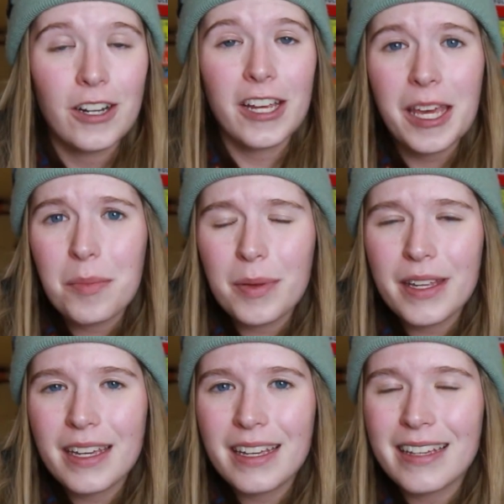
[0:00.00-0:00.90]
Her
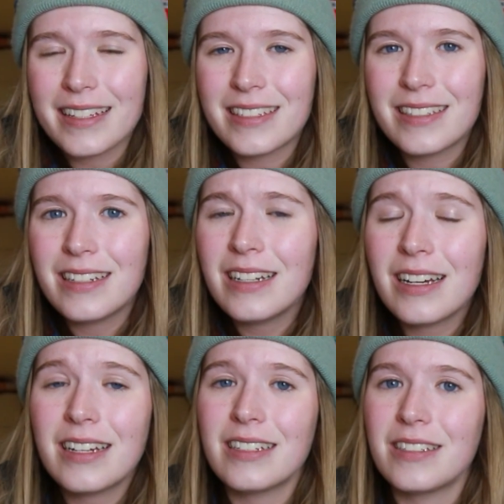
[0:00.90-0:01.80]
gameplay is
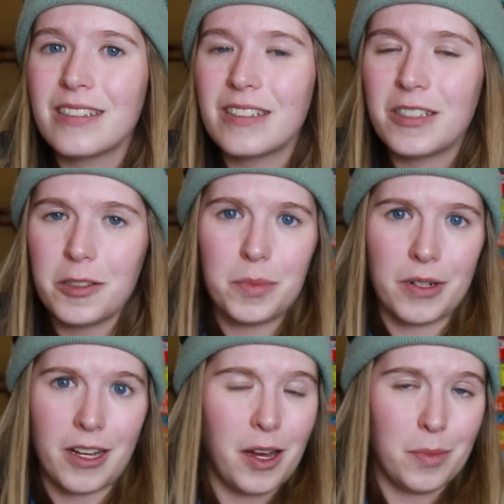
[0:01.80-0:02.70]
not super
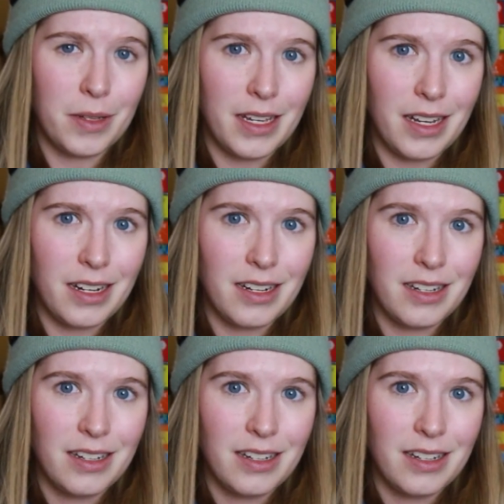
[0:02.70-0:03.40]
complicated.